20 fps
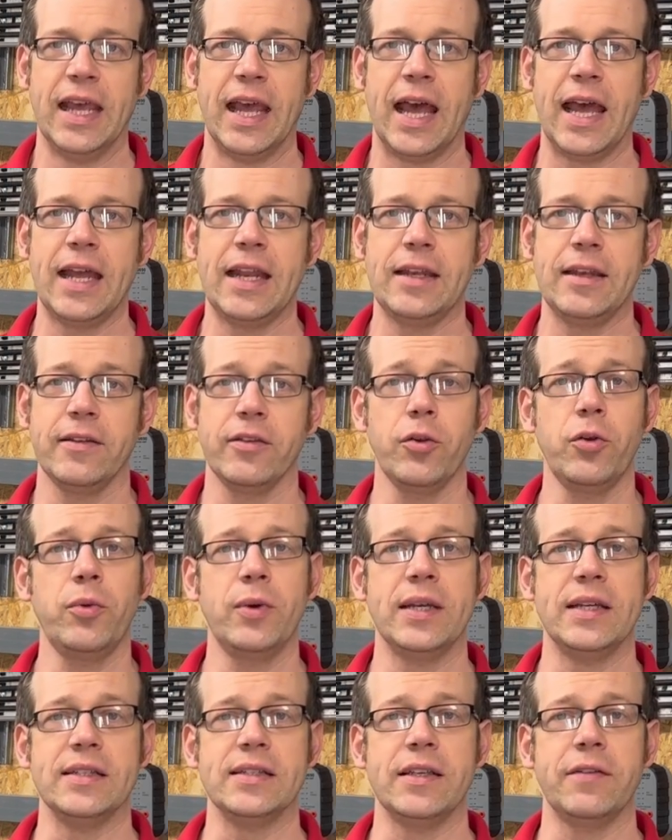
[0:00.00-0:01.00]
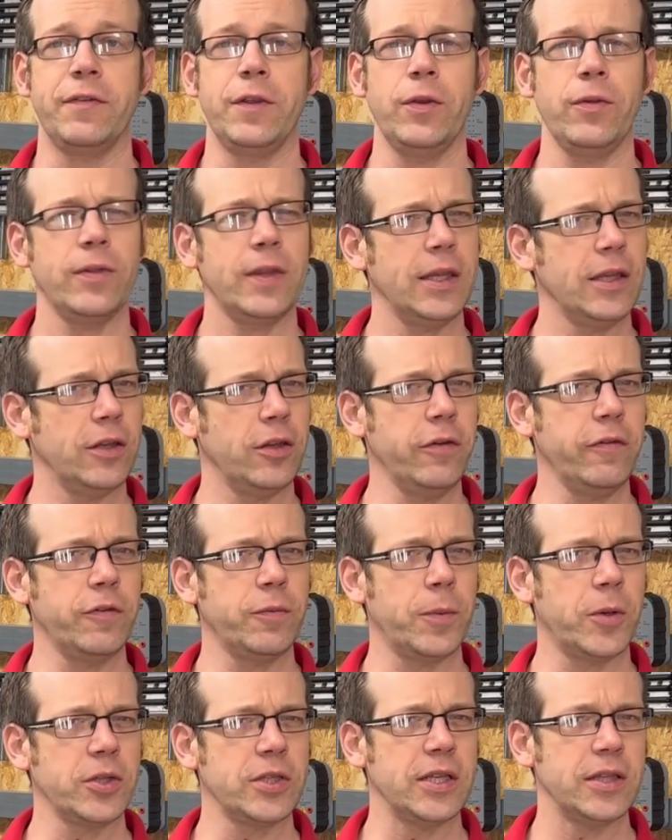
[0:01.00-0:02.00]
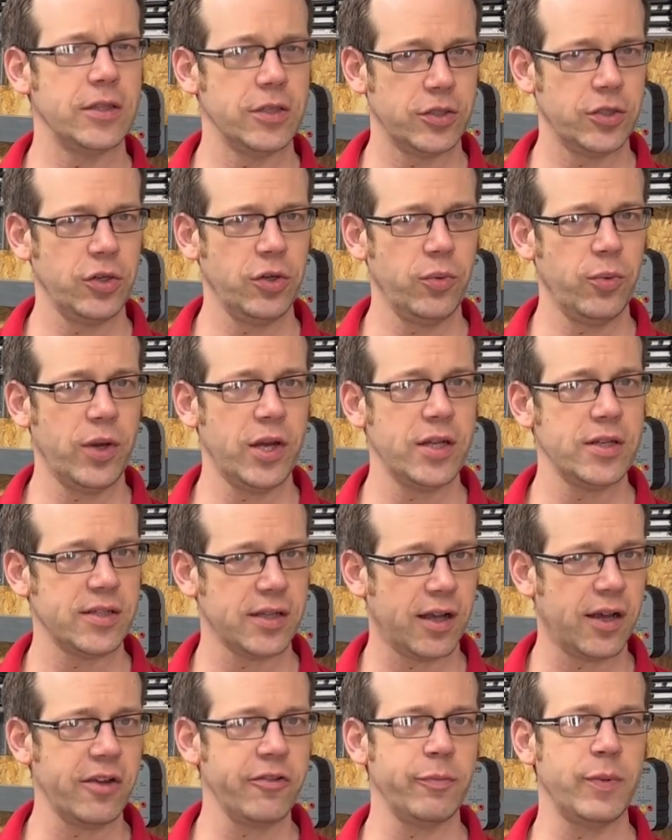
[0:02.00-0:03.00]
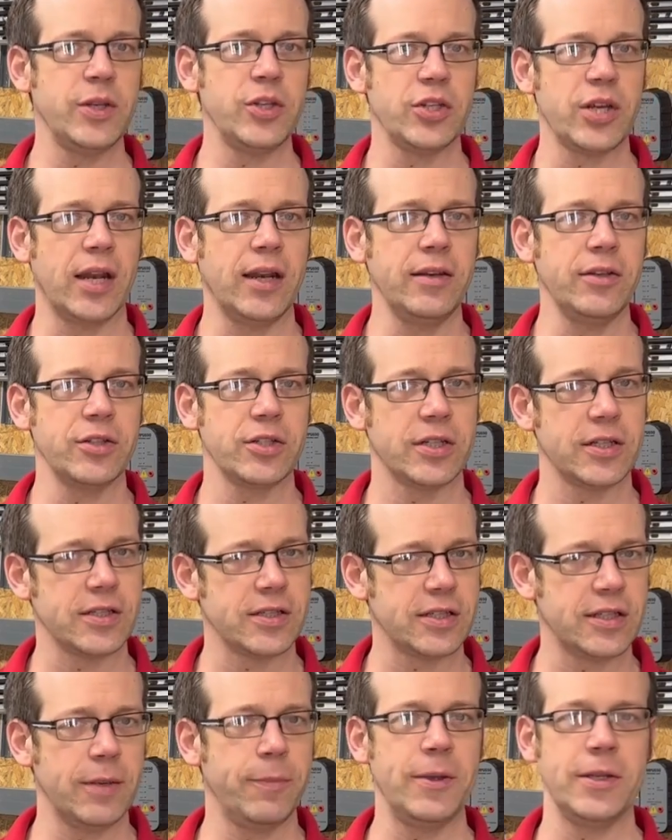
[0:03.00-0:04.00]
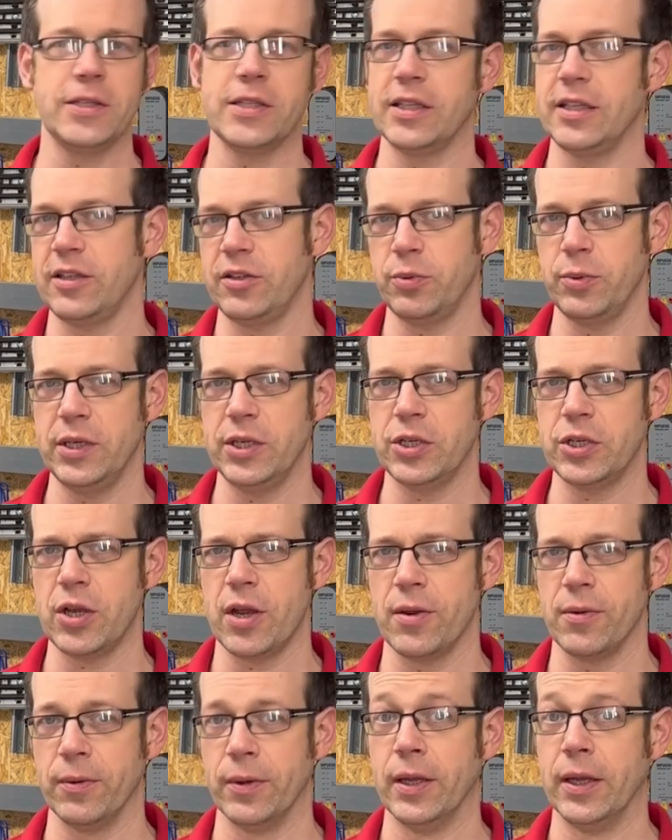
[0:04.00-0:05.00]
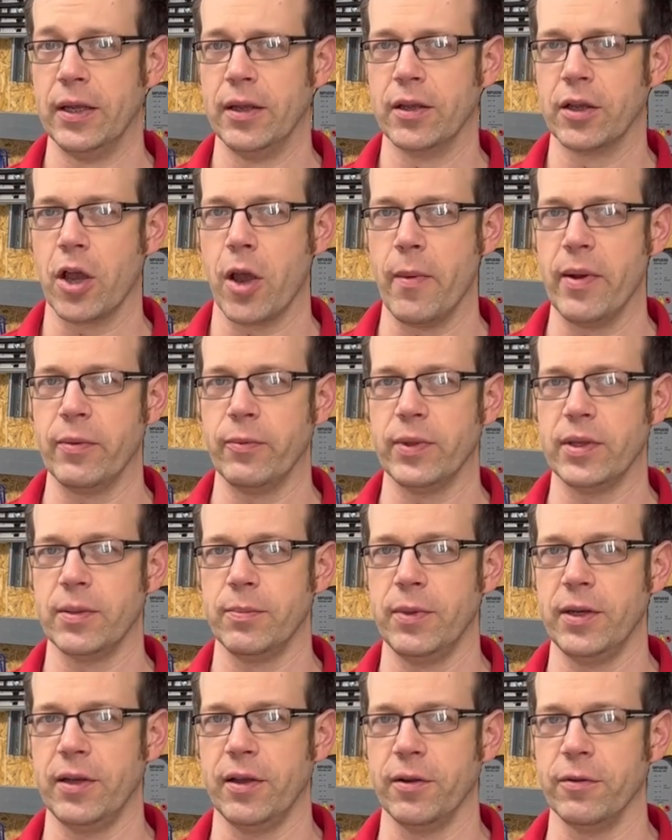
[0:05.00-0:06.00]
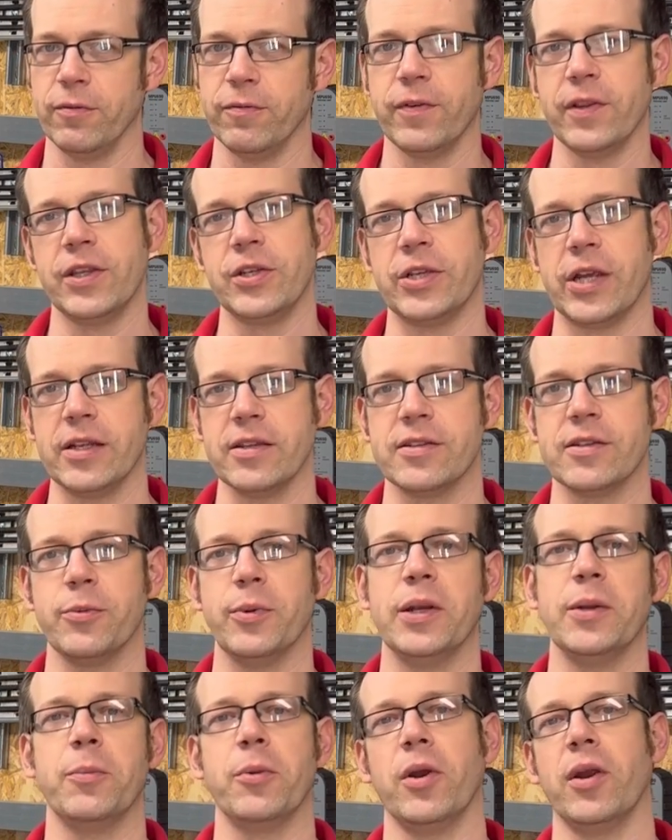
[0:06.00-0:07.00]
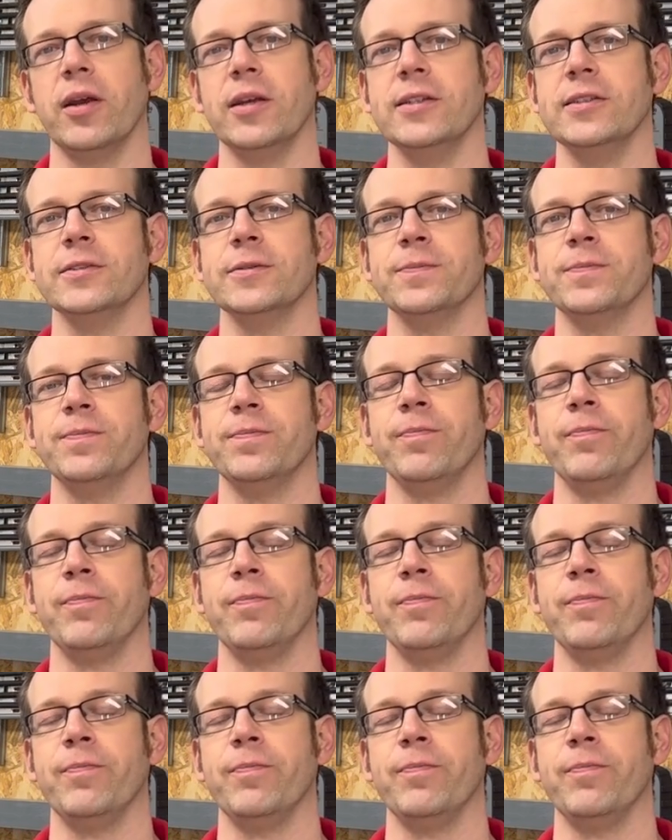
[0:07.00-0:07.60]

And as always, if you think you spotted the two words I've been challenged to slip into this week's show, comment with them below for the chance to win a prize.